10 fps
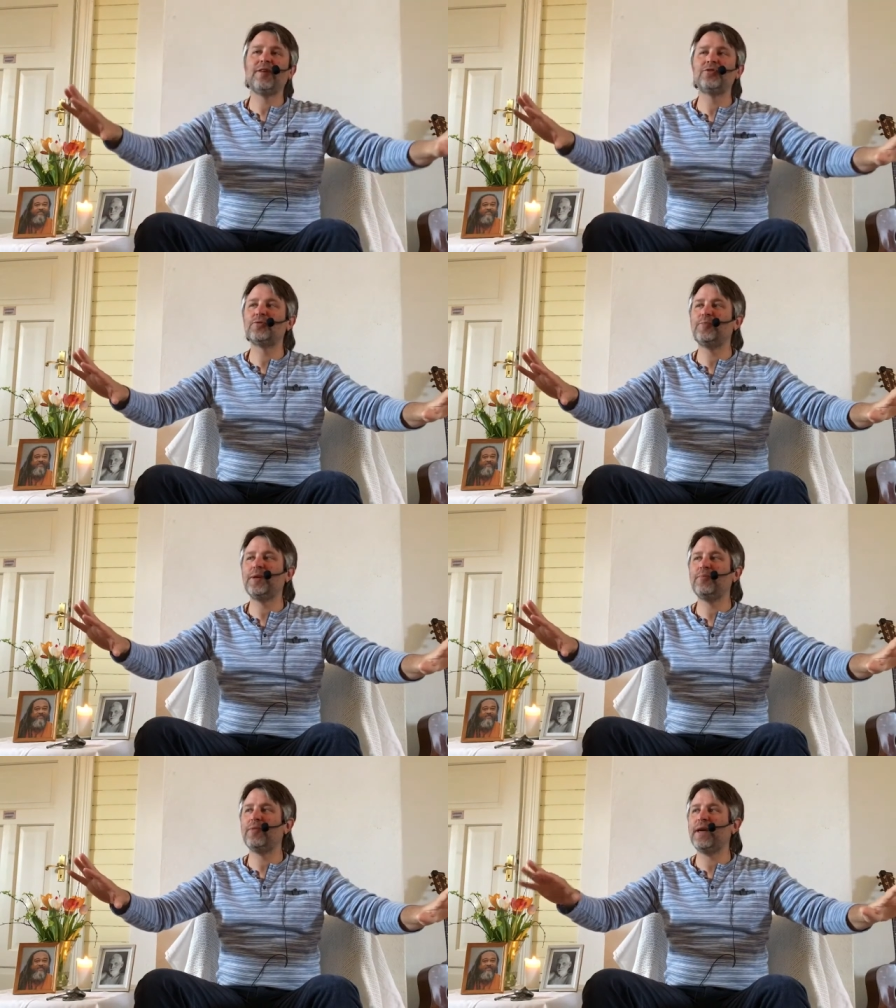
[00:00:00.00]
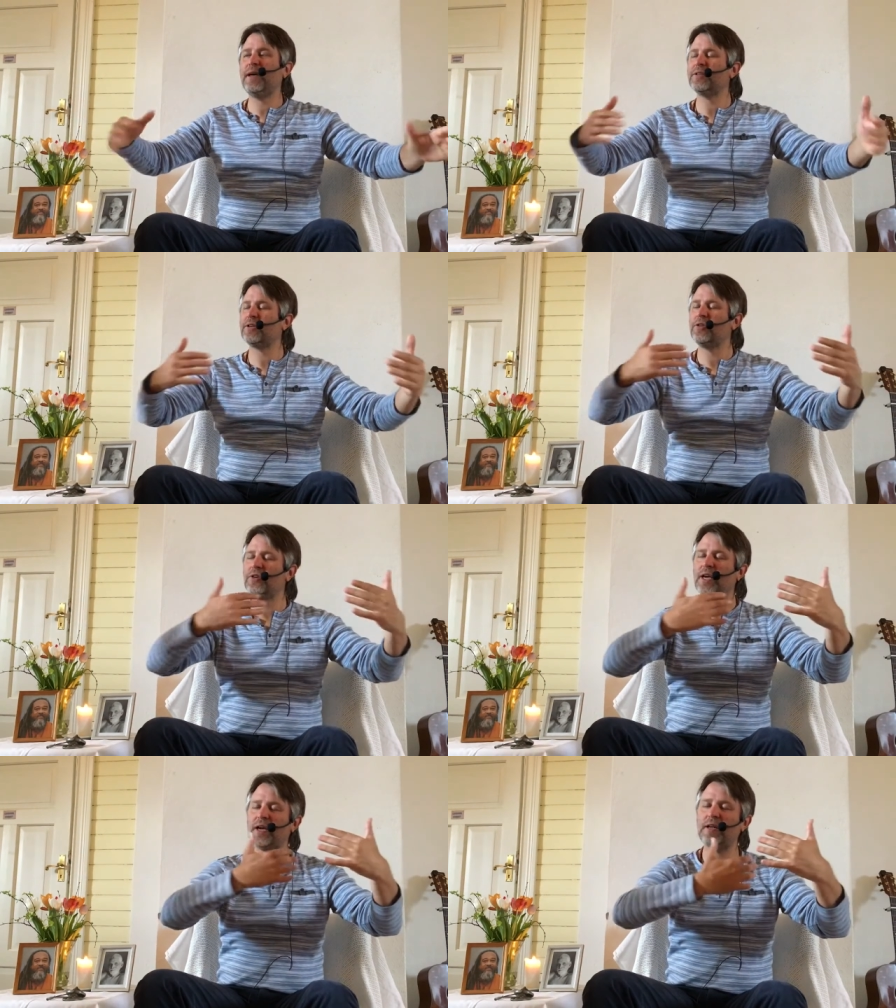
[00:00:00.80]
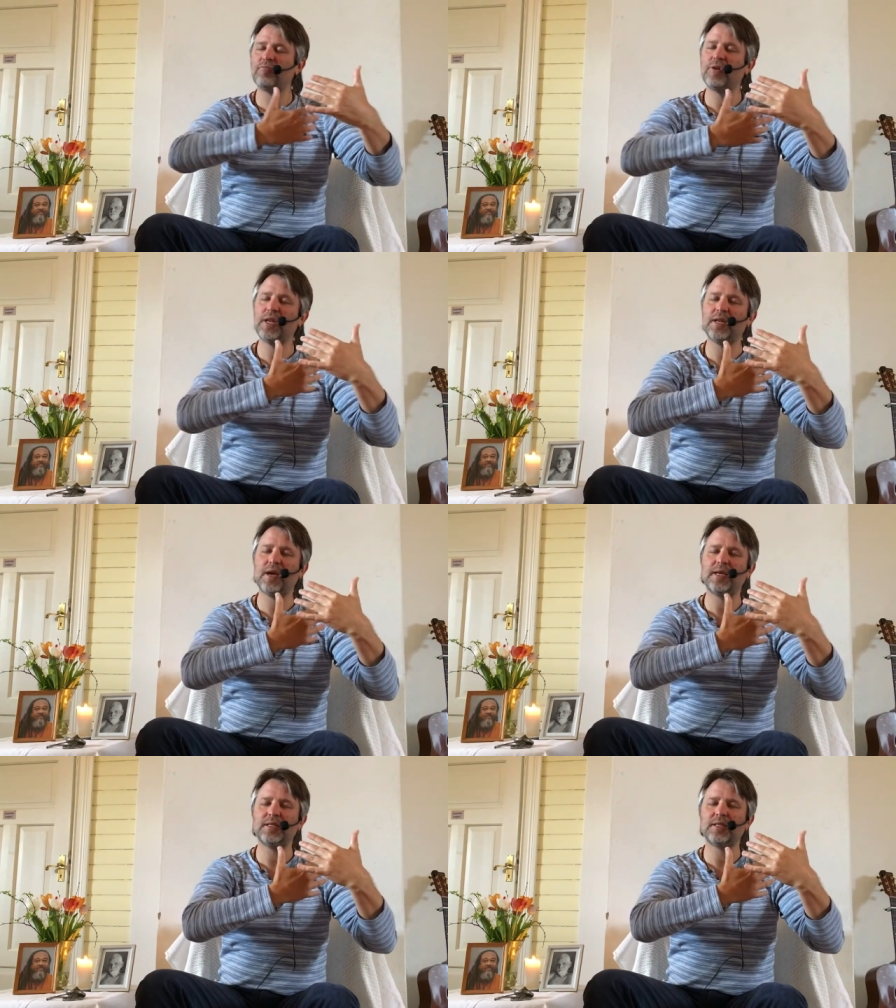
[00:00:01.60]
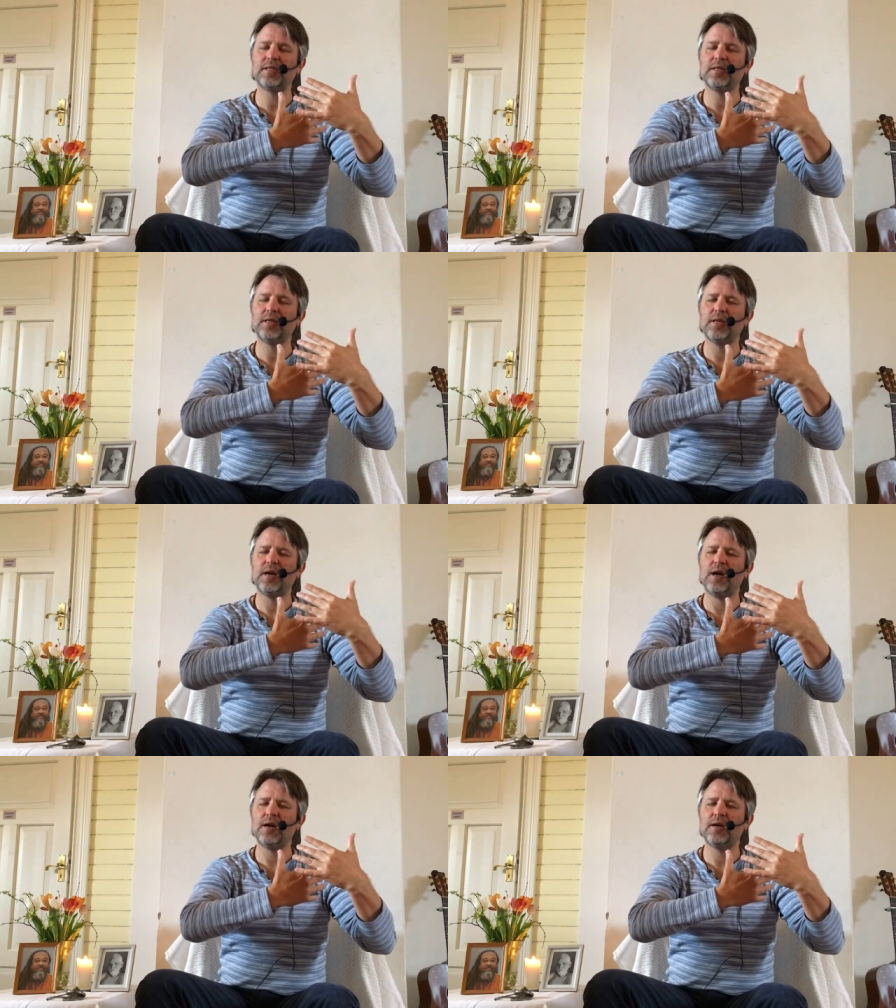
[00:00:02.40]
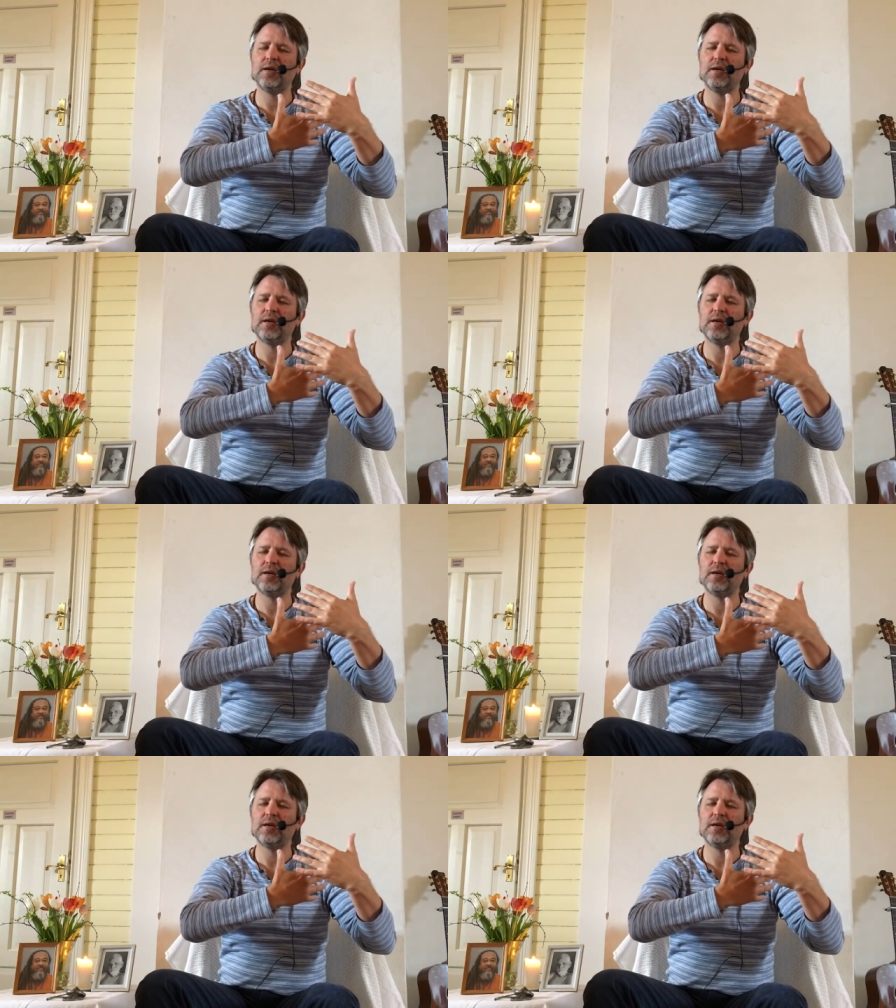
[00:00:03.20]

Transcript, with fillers: 500 people there. So you get a really nice hug.